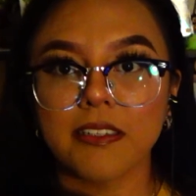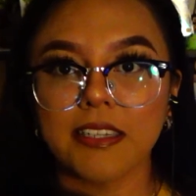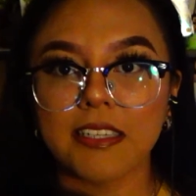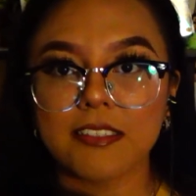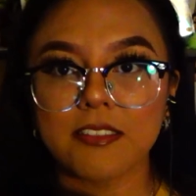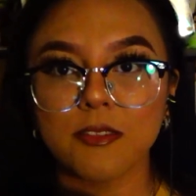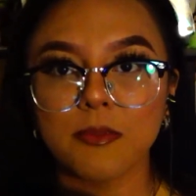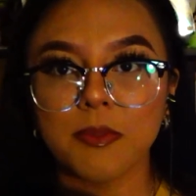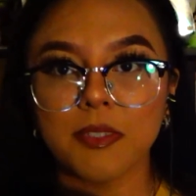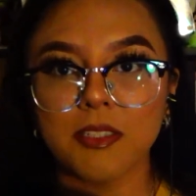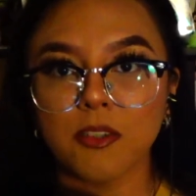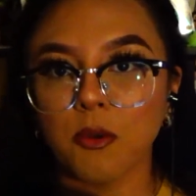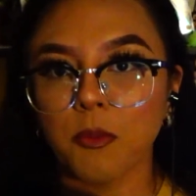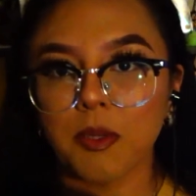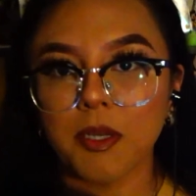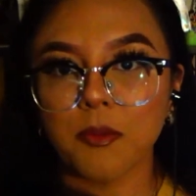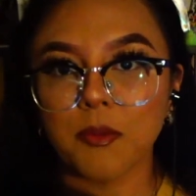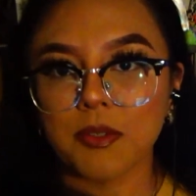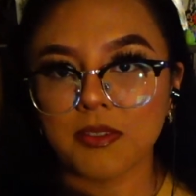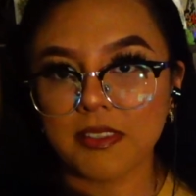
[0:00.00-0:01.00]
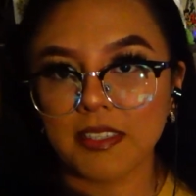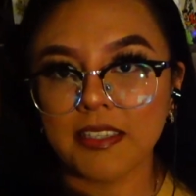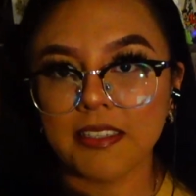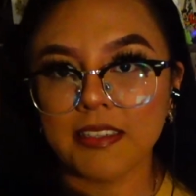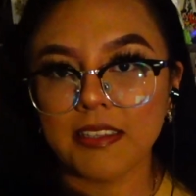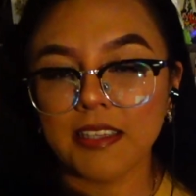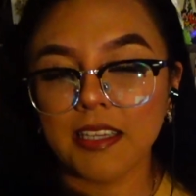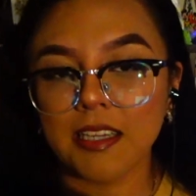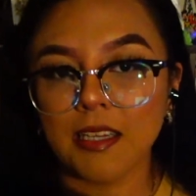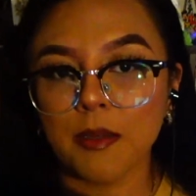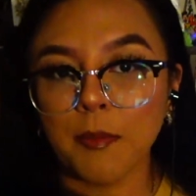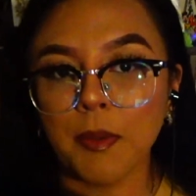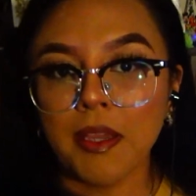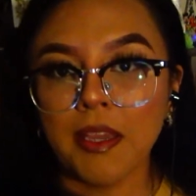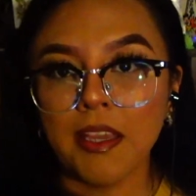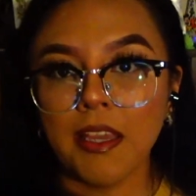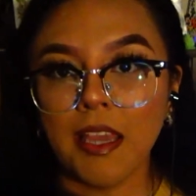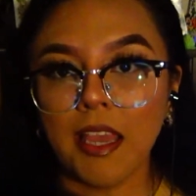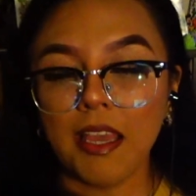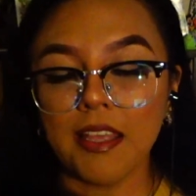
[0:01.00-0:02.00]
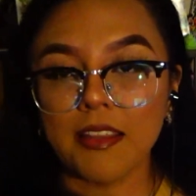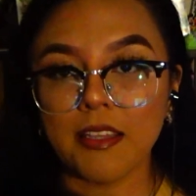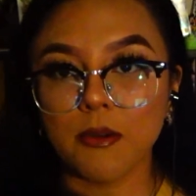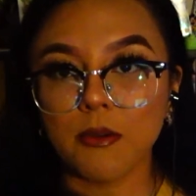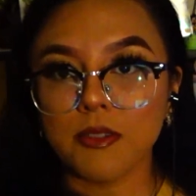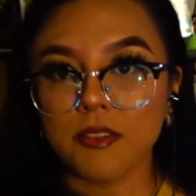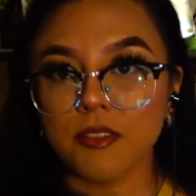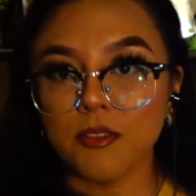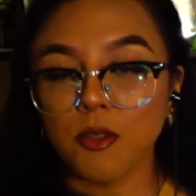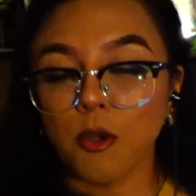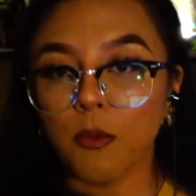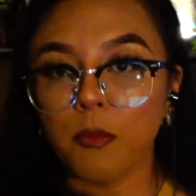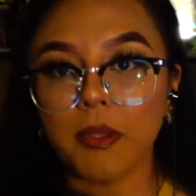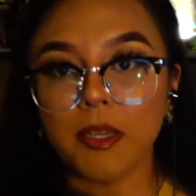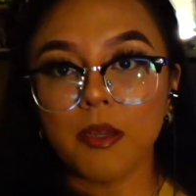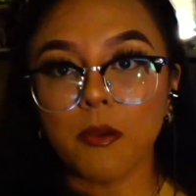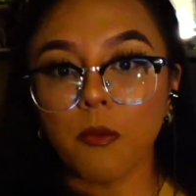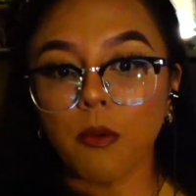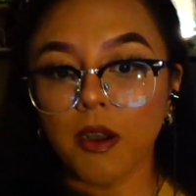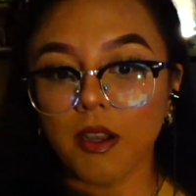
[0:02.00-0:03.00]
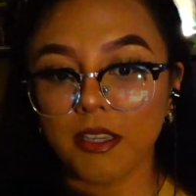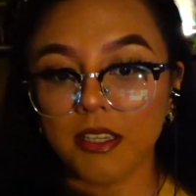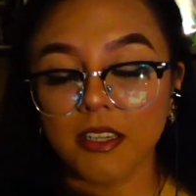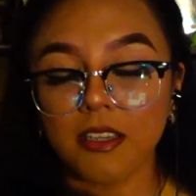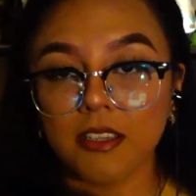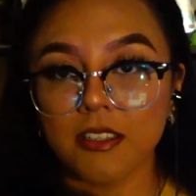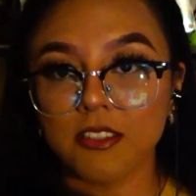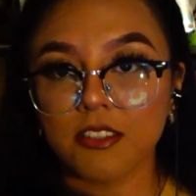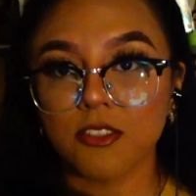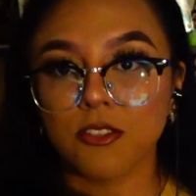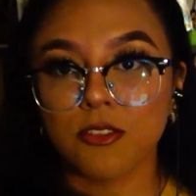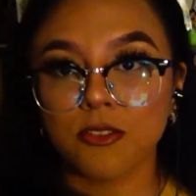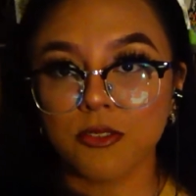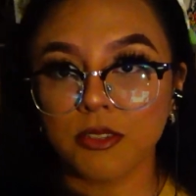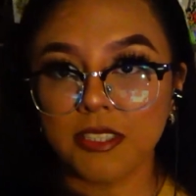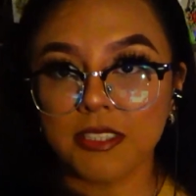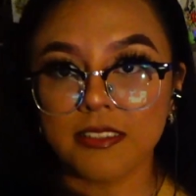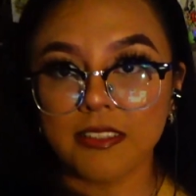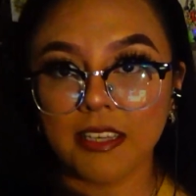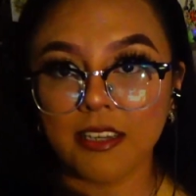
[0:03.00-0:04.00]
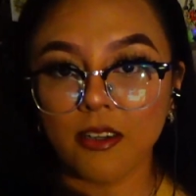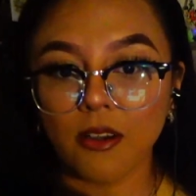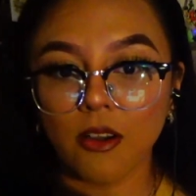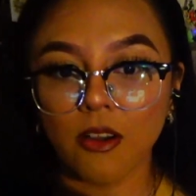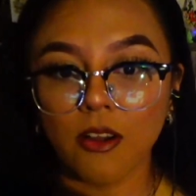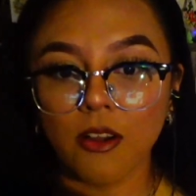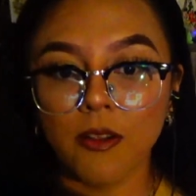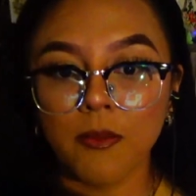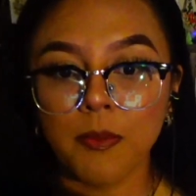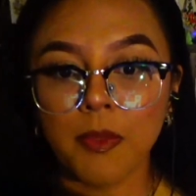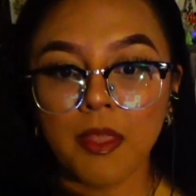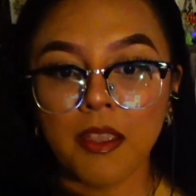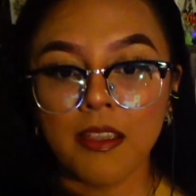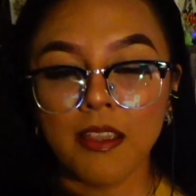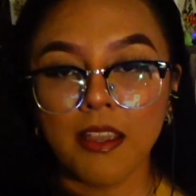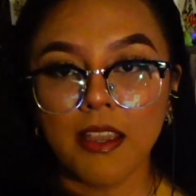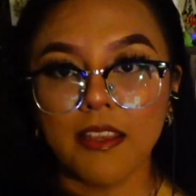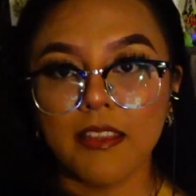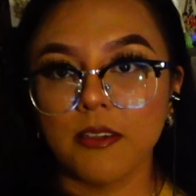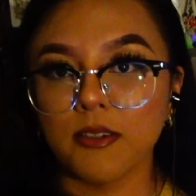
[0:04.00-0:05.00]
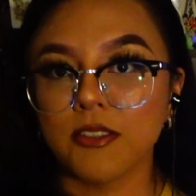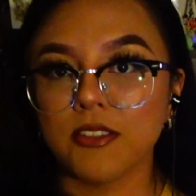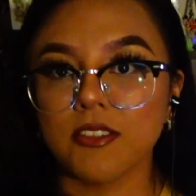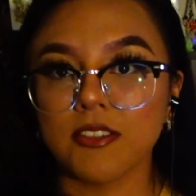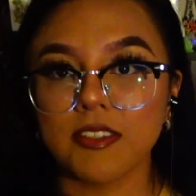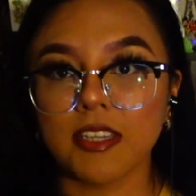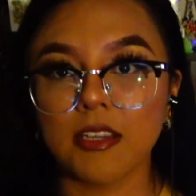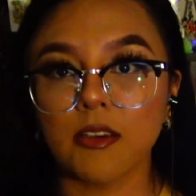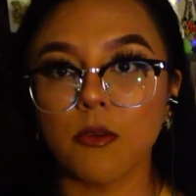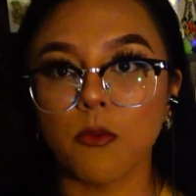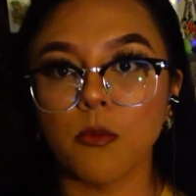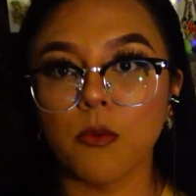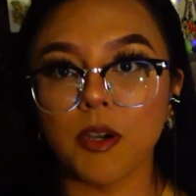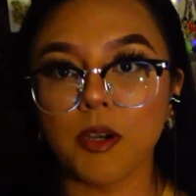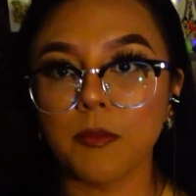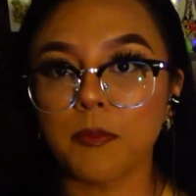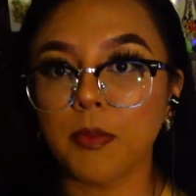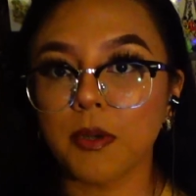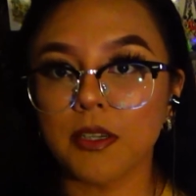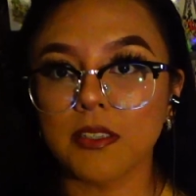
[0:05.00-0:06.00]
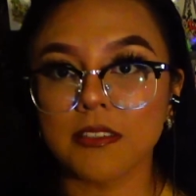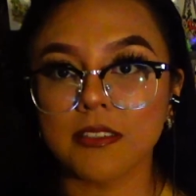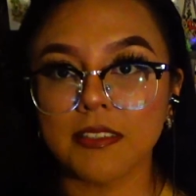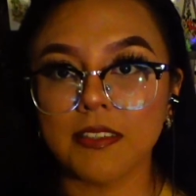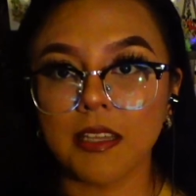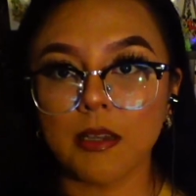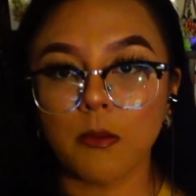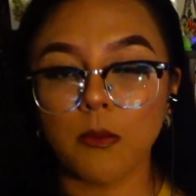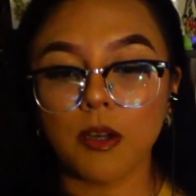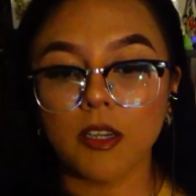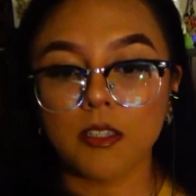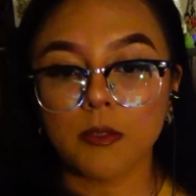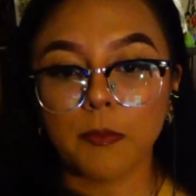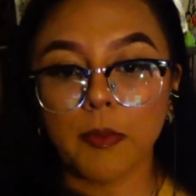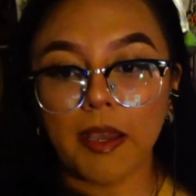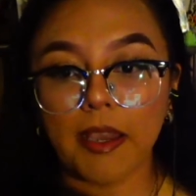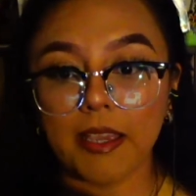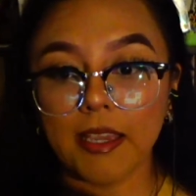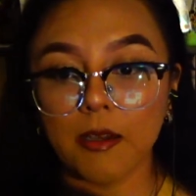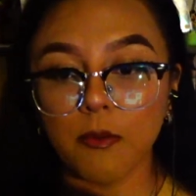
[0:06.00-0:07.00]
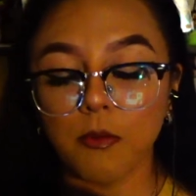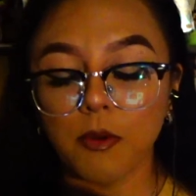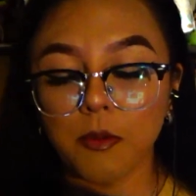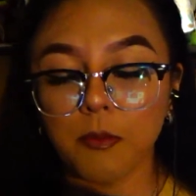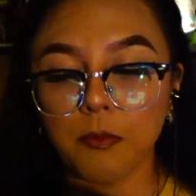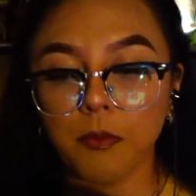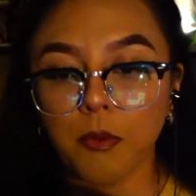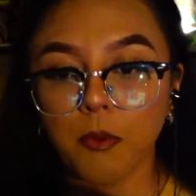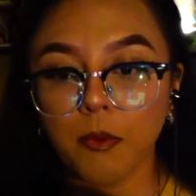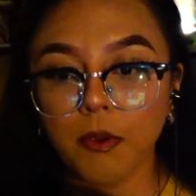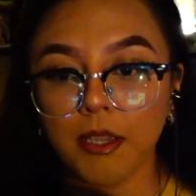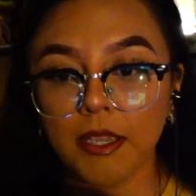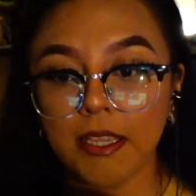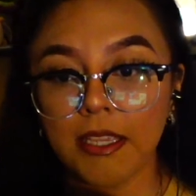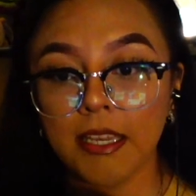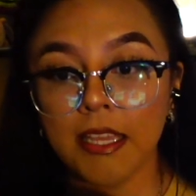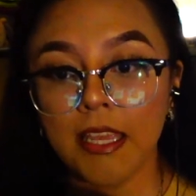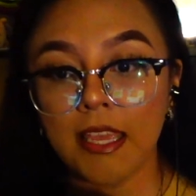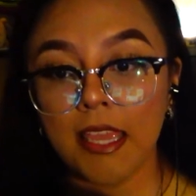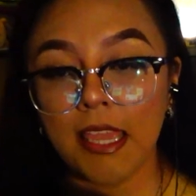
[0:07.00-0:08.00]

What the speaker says: next to me, nobody was in them, and there was nobody walking on the streets at all, and there was just like one person that walked by at one point,